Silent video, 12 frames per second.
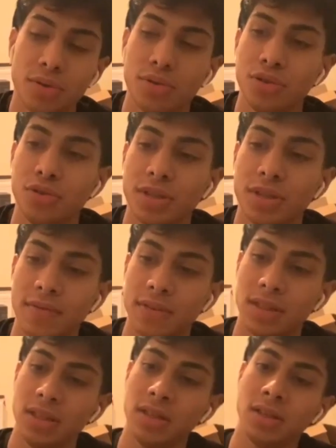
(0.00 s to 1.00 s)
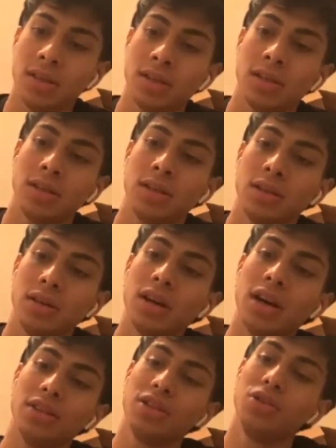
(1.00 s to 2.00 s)
were U17.
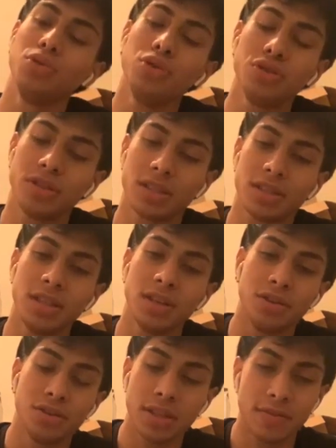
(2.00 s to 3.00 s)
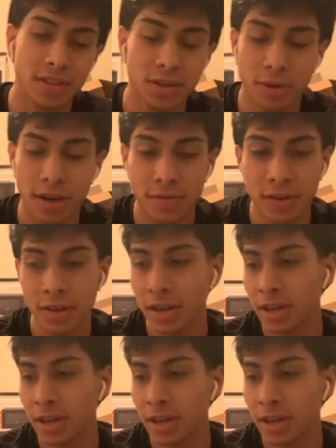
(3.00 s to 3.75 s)
I think U16 or U17, whatever.